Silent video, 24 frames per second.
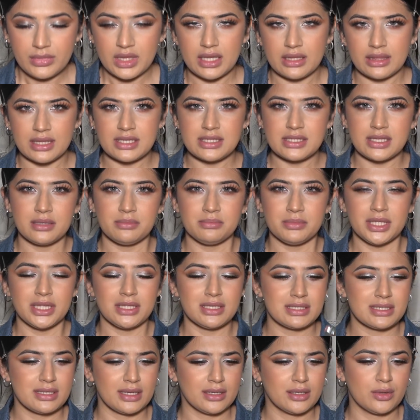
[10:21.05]
They sent me
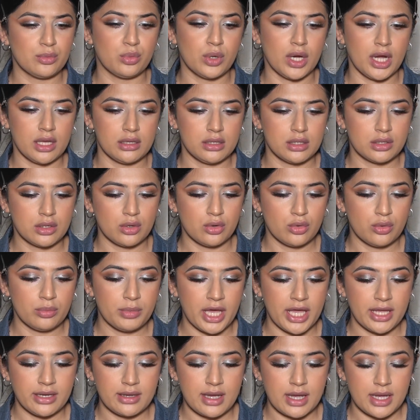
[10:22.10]
this like a while ago
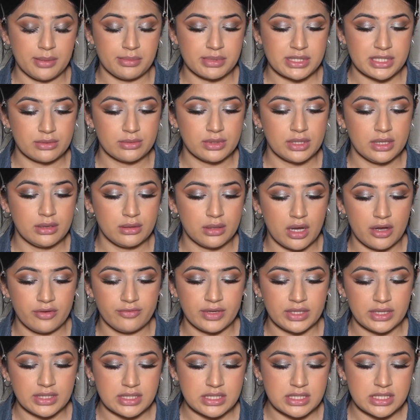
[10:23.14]
and I absolutely love,
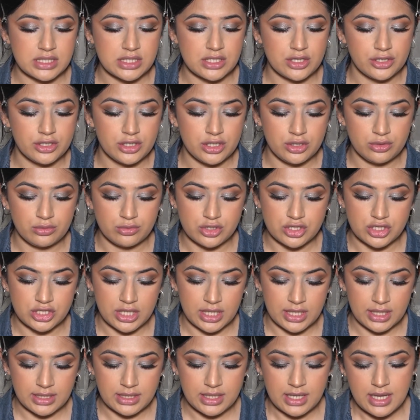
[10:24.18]
and this is their nude
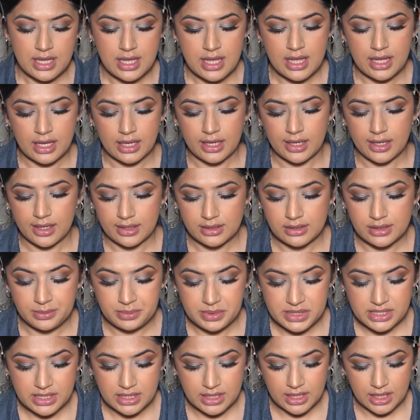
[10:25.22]
shade, a
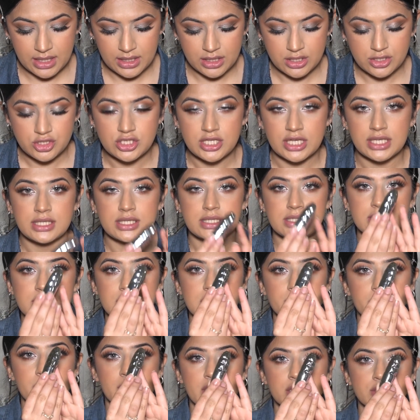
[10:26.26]
lipstick in the shade
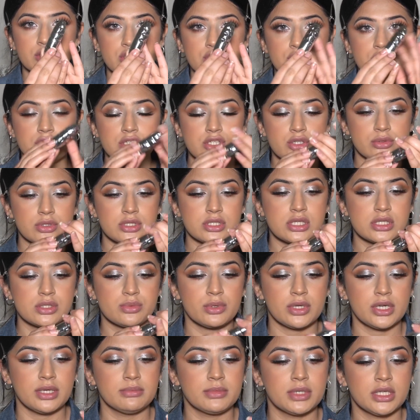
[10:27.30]
Deep Under. So this is
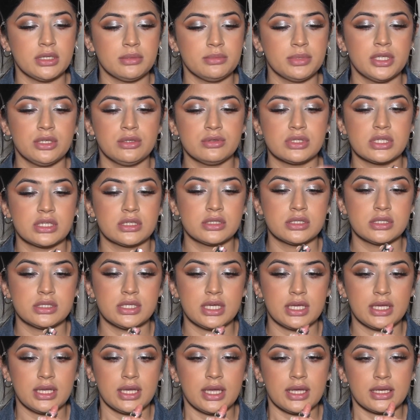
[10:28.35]
what I'm going to be using
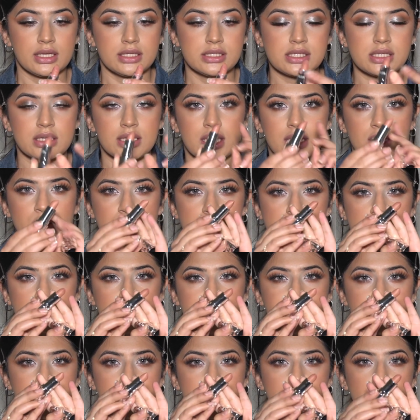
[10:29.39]
today, and it's again also a
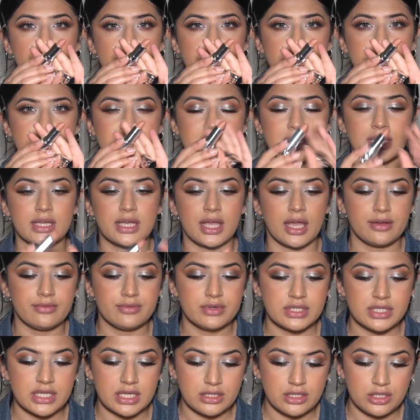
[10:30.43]
very gorgeous like
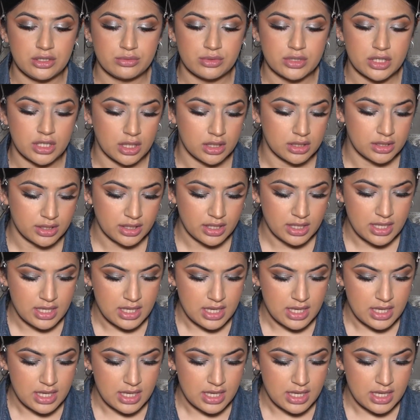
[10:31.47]
everyday nude color.